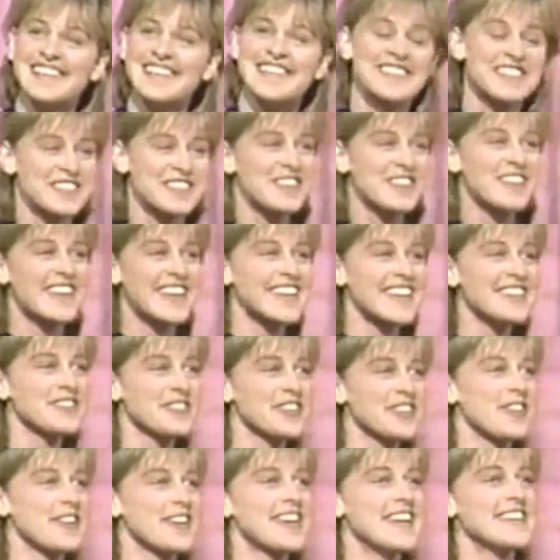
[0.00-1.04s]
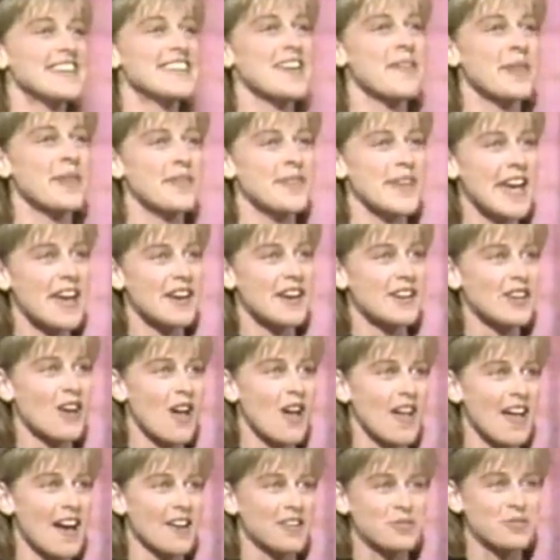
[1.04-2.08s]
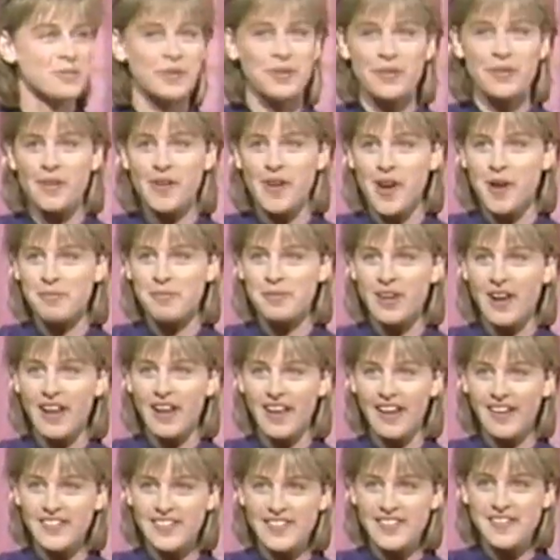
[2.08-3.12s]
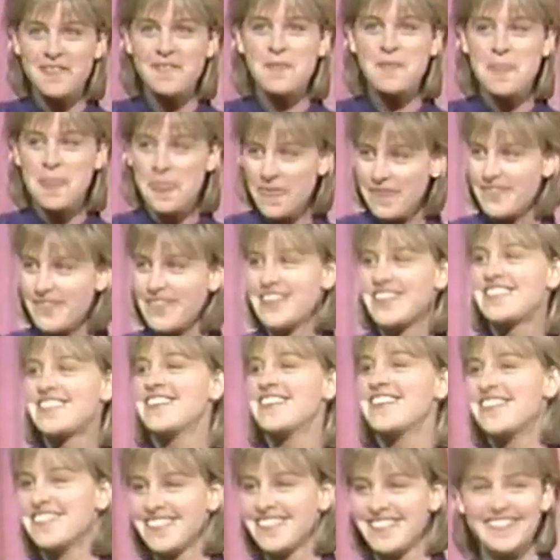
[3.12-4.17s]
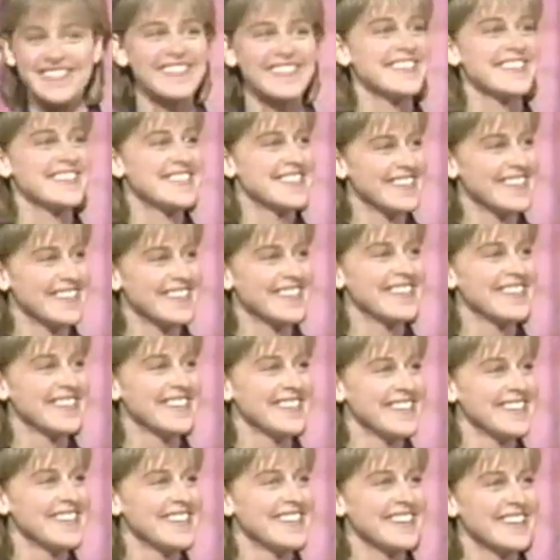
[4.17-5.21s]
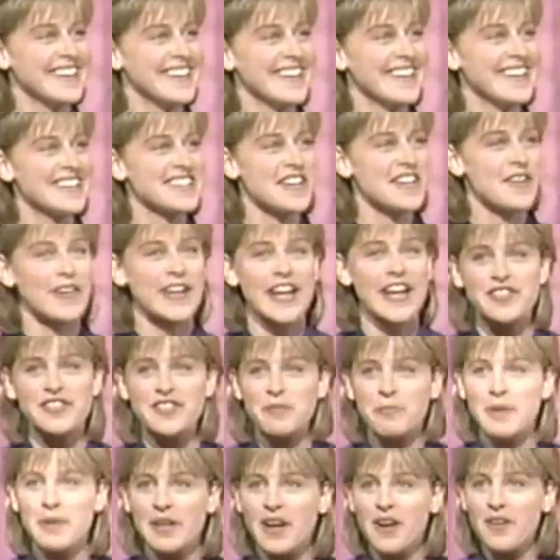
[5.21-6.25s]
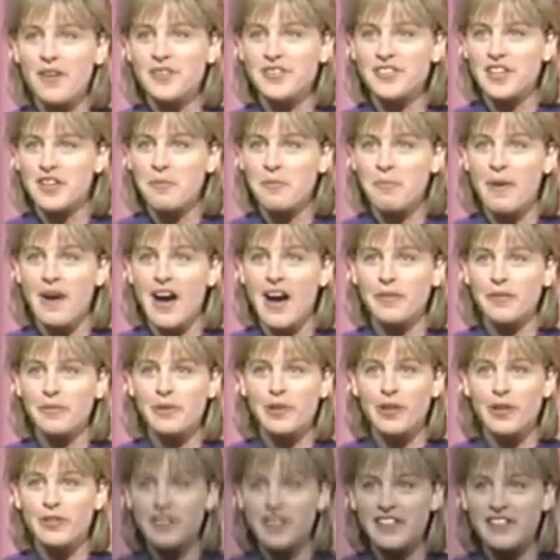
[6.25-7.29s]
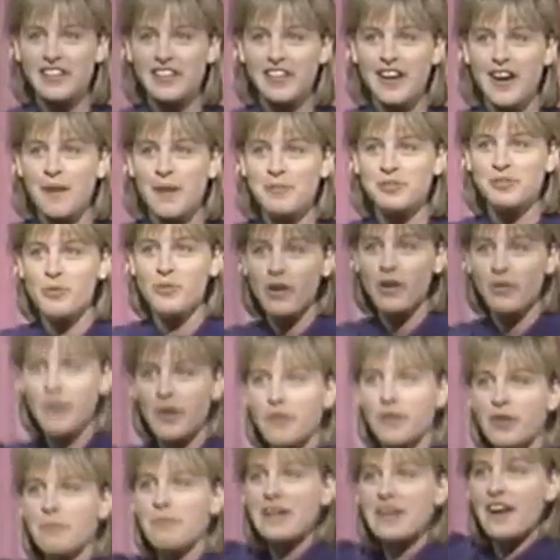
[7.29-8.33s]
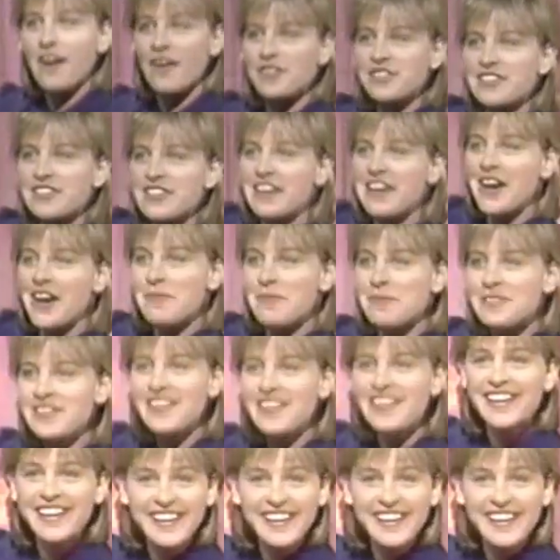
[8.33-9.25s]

Did you do this when you were kids? How many of you had a dollhouse when you were growing up? Dollhouse? Me too. Me too. Yeah. Did you ever catch the minnows in the pond with little Dixie cups and walk around with the minnows in the cups?